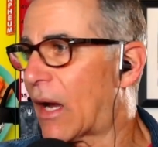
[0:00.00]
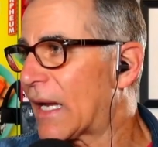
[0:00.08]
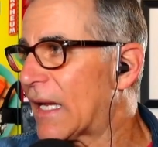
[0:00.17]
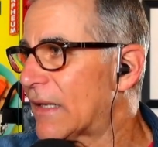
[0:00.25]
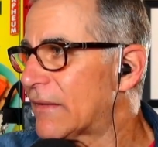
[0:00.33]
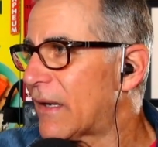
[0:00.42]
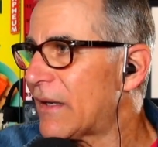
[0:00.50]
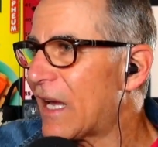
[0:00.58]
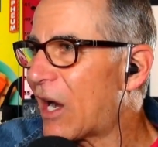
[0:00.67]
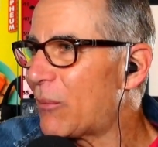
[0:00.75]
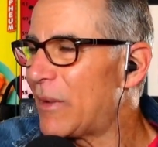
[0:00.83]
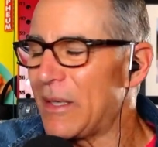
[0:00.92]
I can't tell you
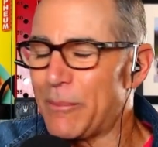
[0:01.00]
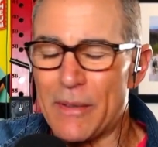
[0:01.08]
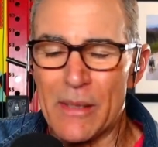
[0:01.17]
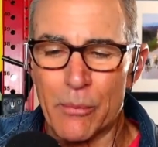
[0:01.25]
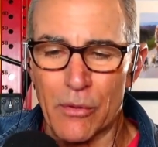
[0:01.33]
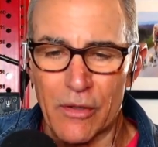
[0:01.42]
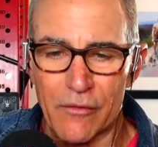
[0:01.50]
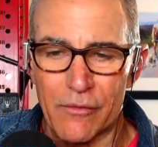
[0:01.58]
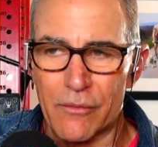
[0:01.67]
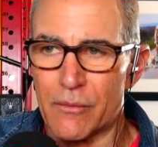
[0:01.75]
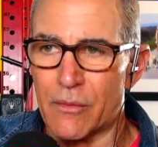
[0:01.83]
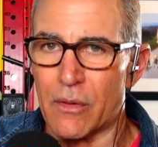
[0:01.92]
how many people have
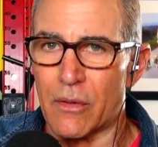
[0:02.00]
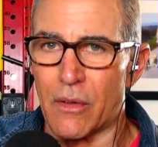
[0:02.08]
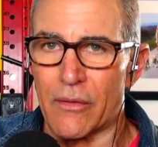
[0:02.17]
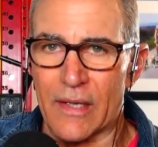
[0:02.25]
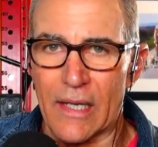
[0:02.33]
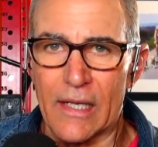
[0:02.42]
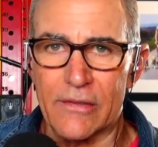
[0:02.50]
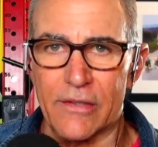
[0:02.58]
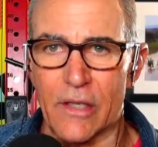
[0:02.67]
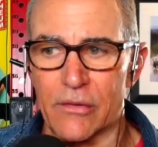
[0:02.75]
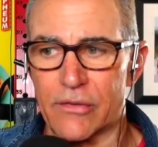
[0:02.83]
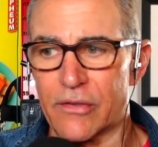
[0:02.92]
on the
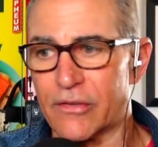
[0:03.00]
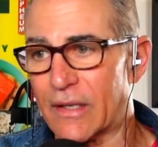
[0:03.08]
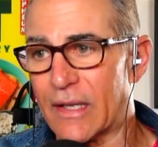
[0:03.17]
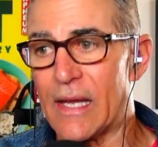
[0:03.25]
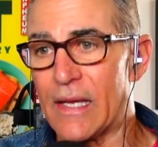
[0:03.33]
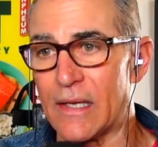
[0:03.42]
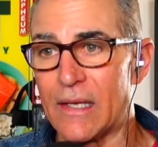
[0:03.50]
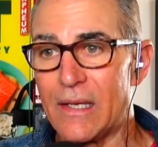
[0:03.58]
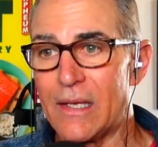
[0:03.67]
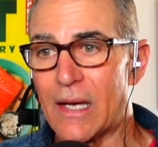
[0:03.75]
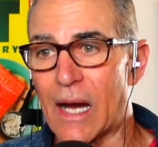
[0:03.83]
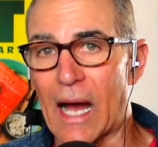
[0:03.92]
consults. It's like, hey,
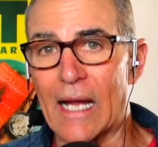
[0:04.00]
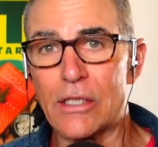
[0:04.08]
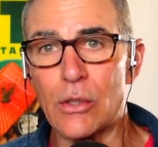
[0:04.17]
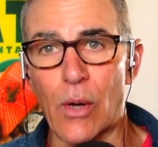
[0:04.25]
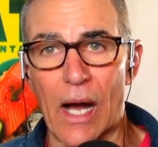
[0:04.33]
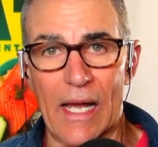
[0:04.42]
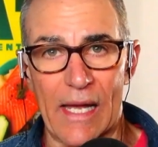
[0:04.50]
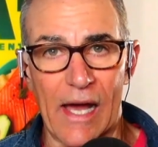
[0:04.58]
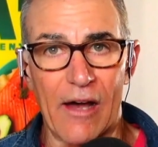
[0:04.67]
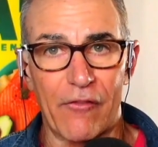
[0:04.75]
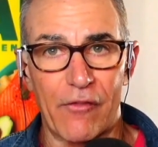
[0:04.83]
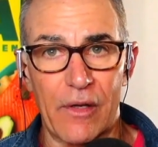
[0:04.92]
I do I
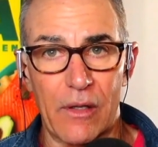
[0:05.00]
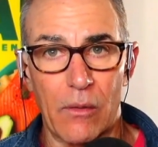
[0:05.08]
F.